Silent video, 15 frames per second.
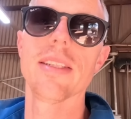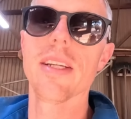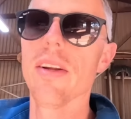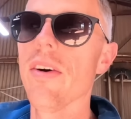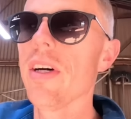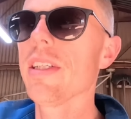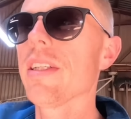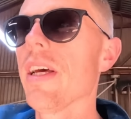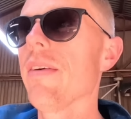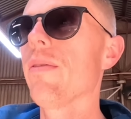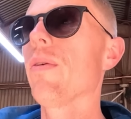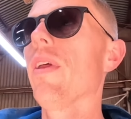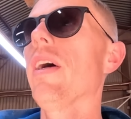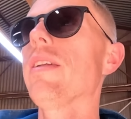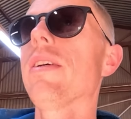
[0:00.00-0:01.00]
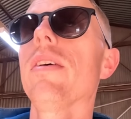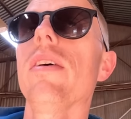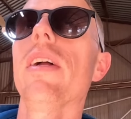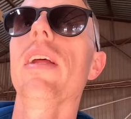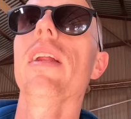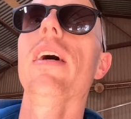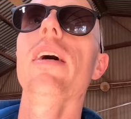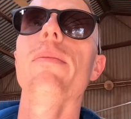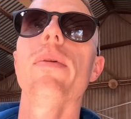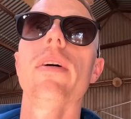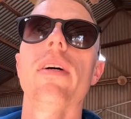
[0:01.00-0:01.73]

it's nice to have all that tidied up.